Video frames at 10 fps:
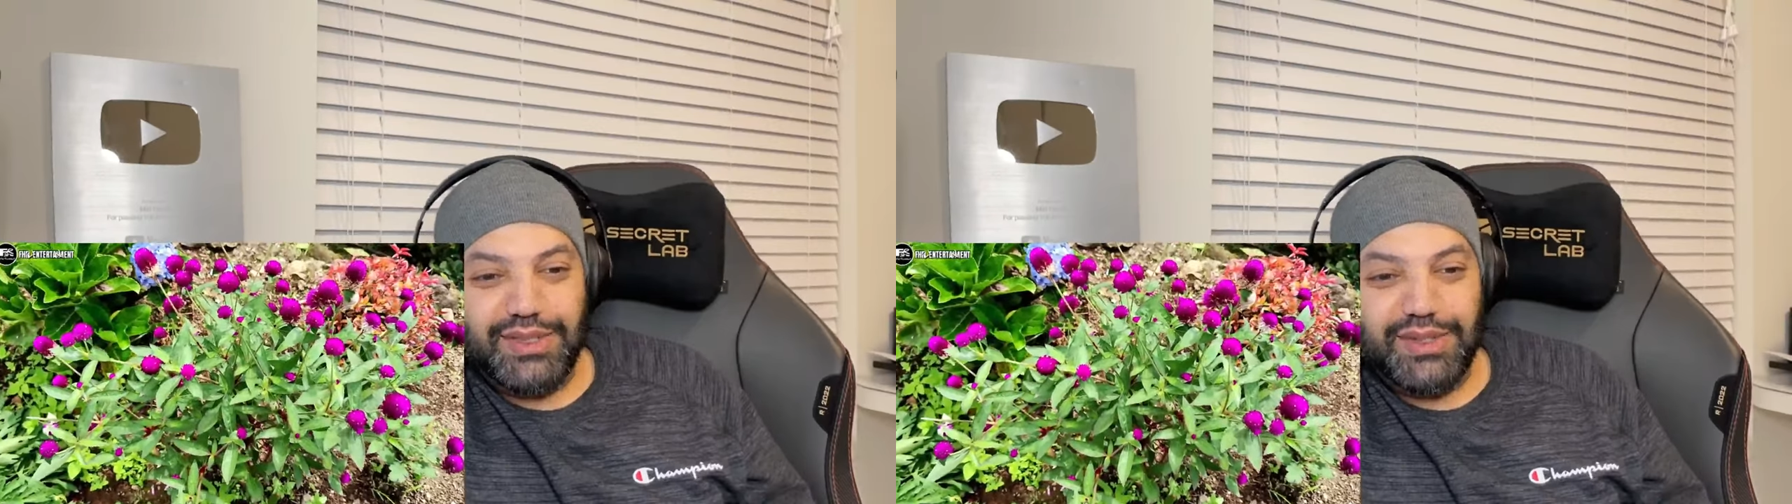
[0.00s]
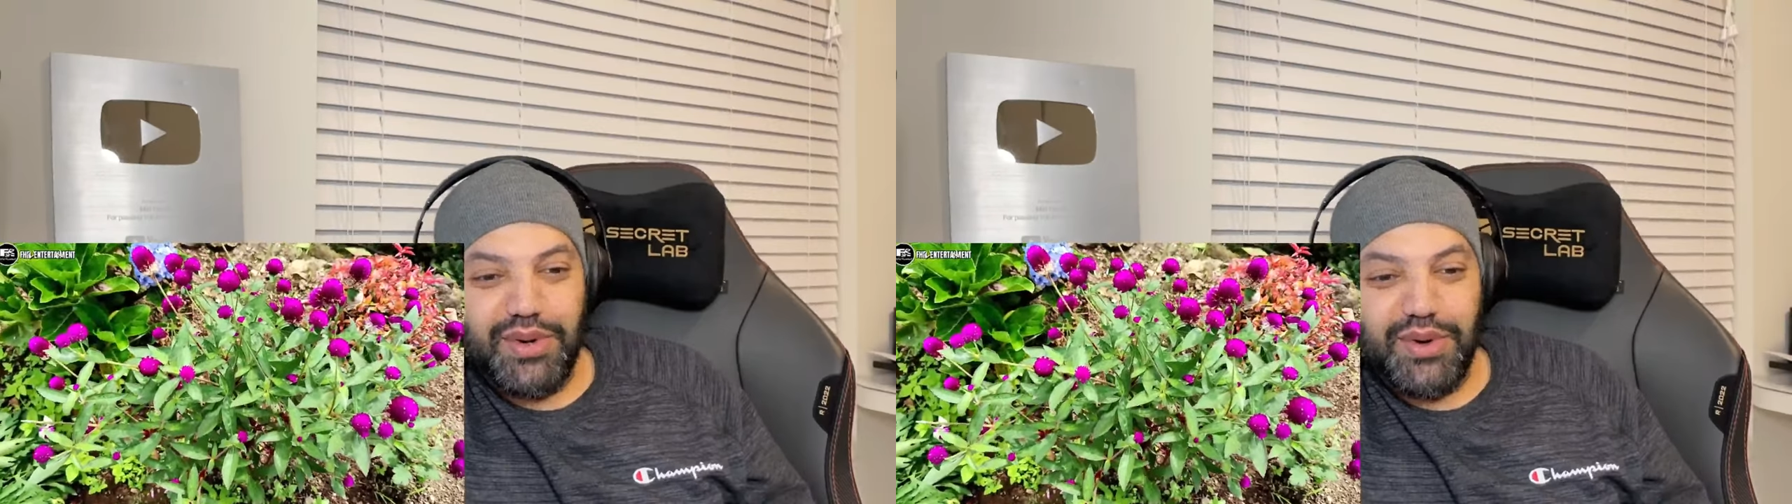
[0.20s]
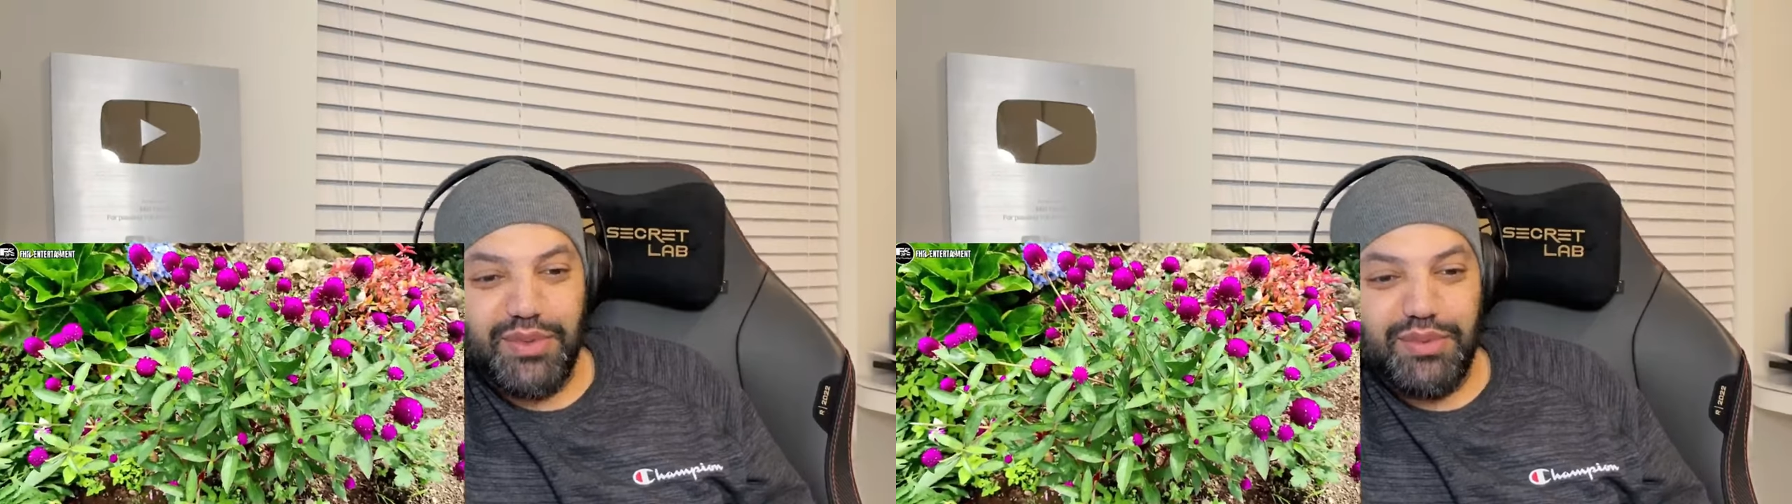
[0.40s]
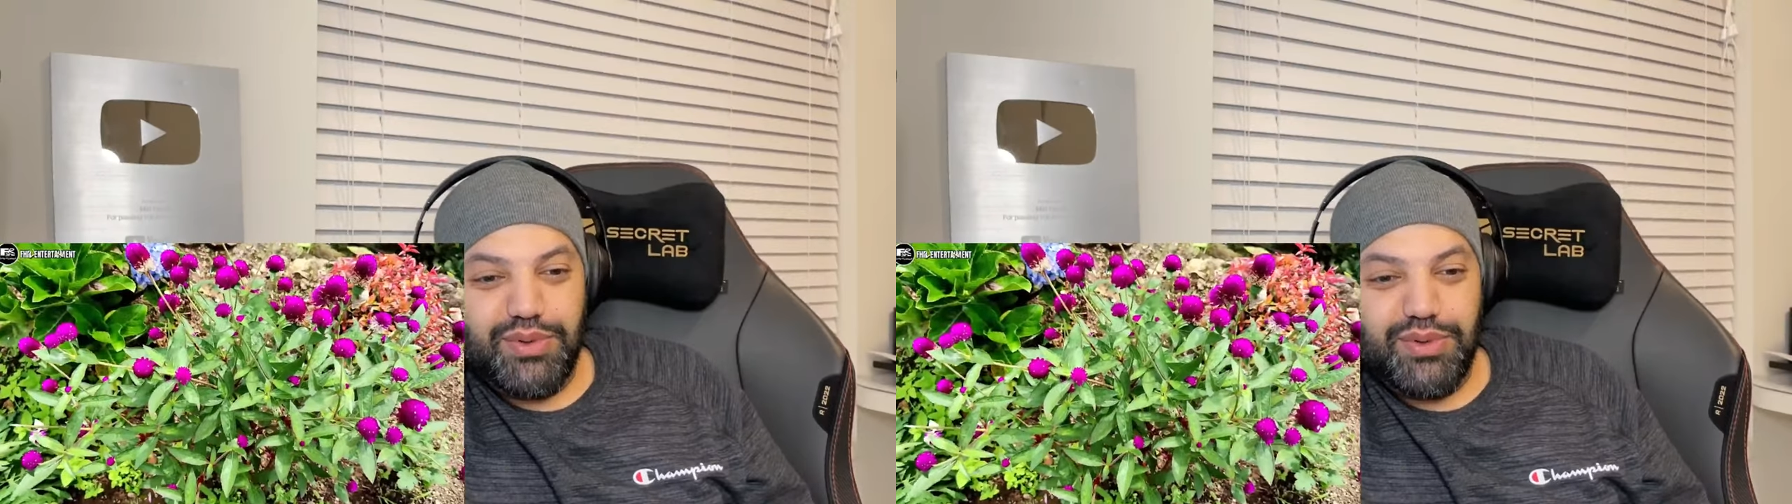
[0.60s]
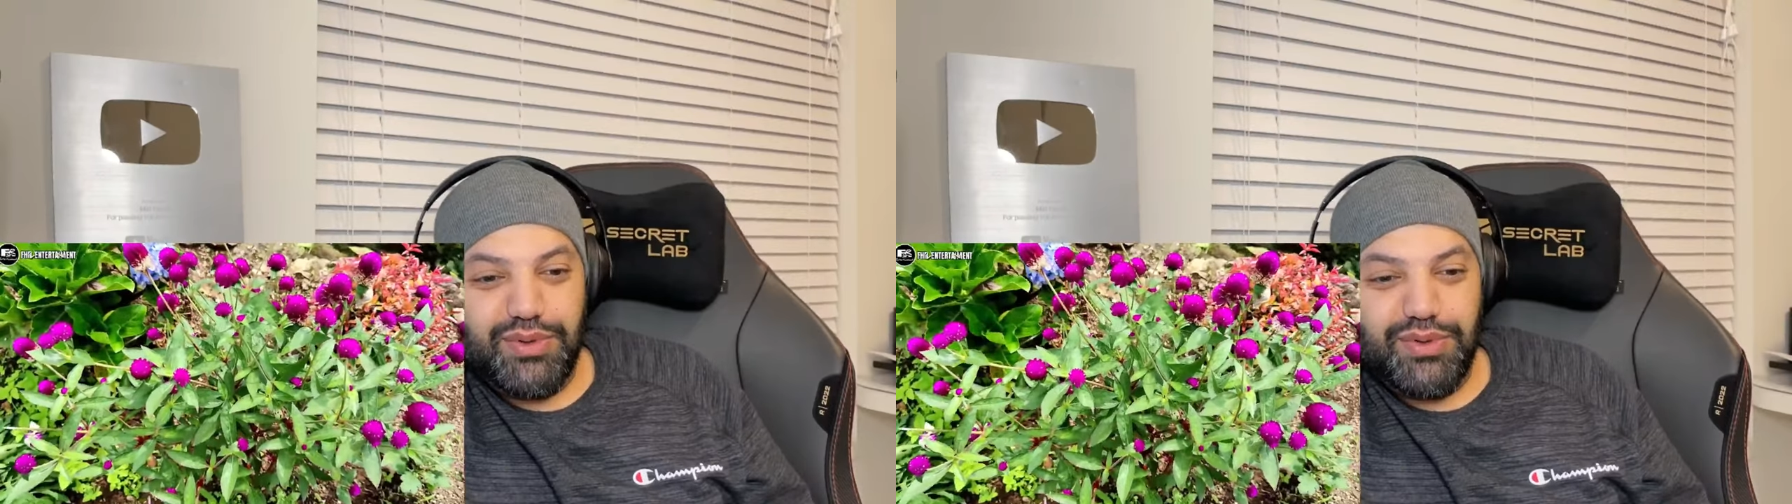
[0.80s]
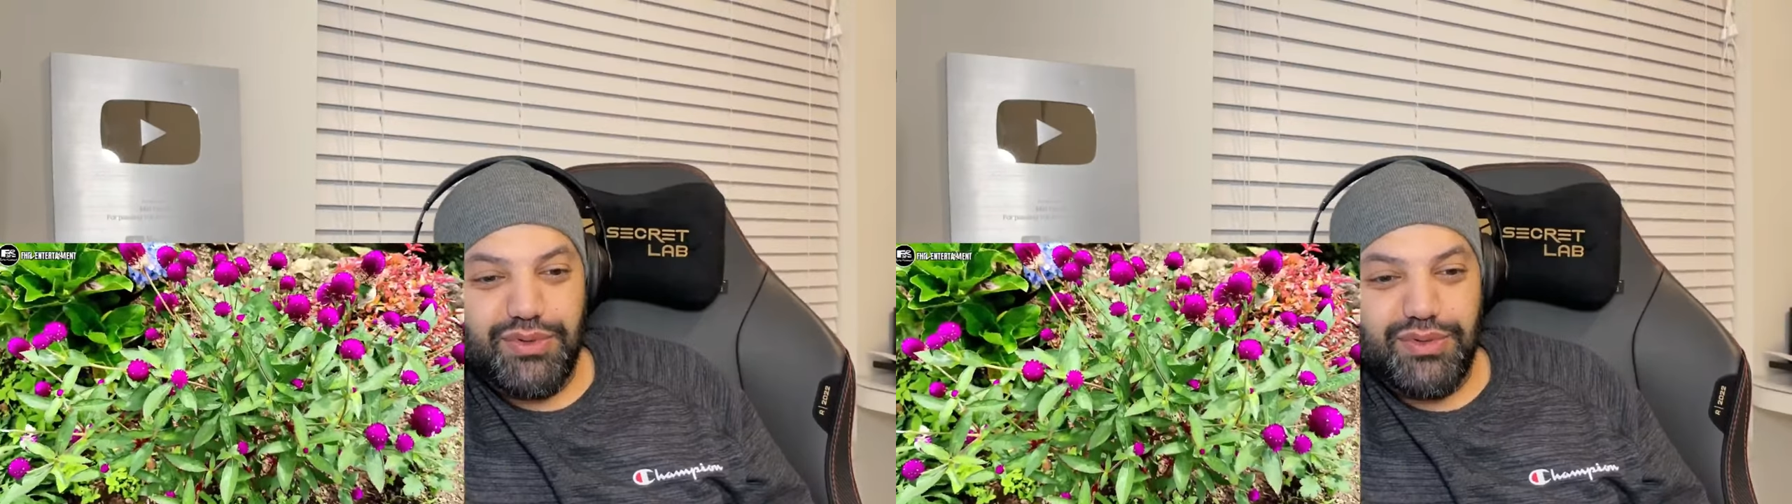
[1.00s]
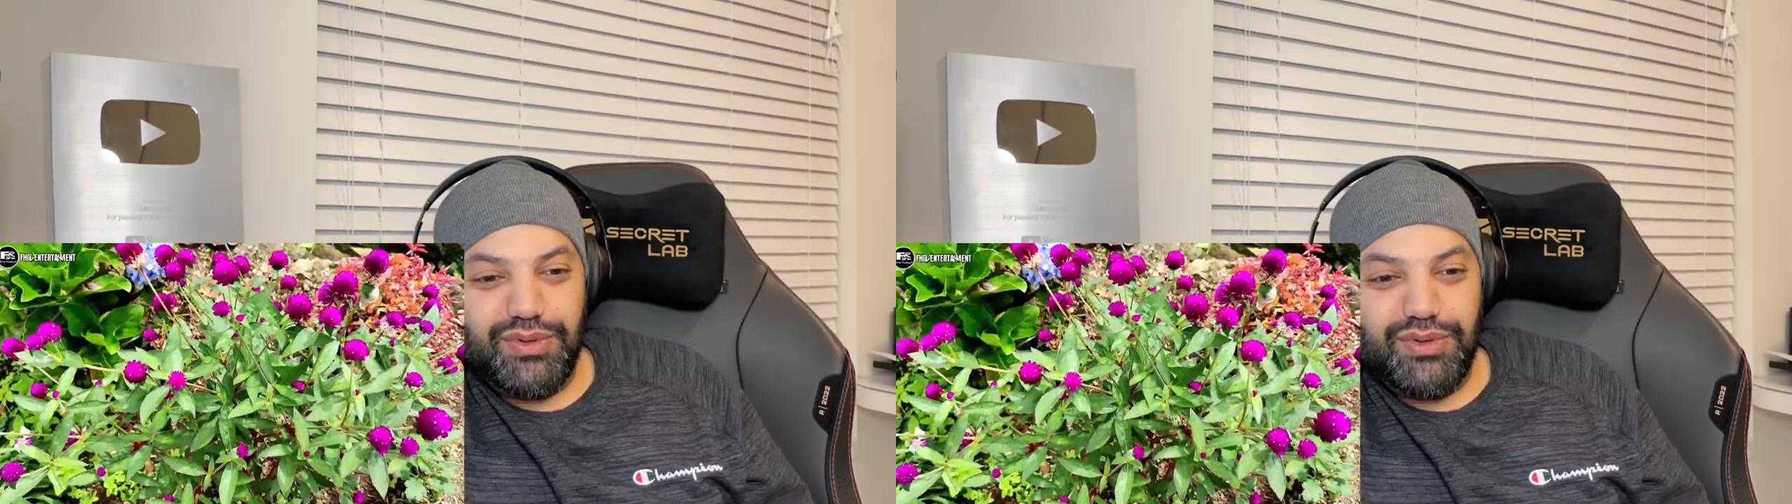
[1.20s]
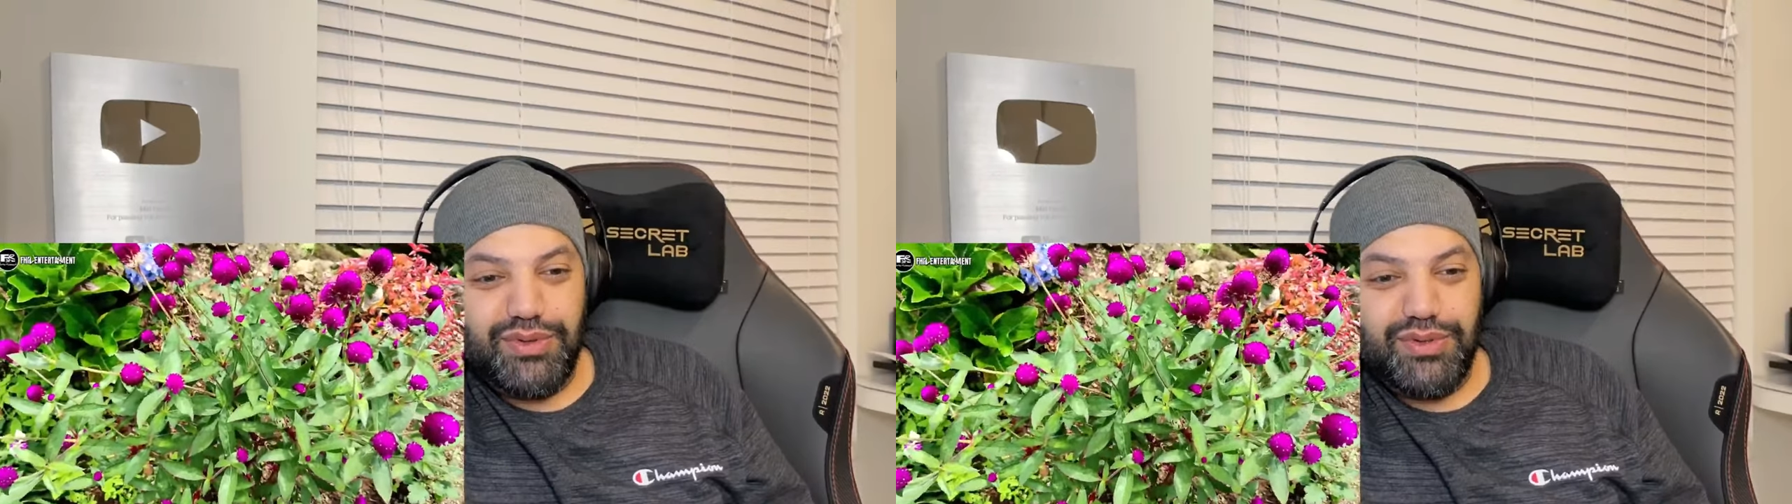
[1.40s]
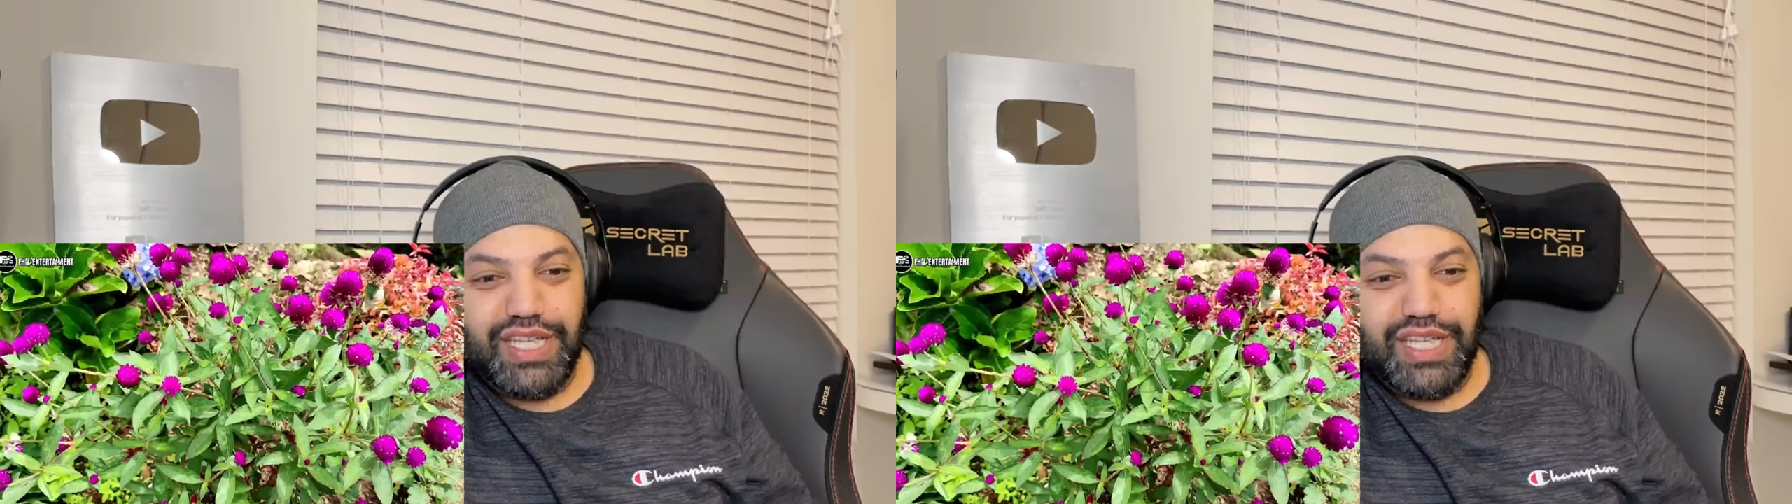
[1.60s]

So beautiful.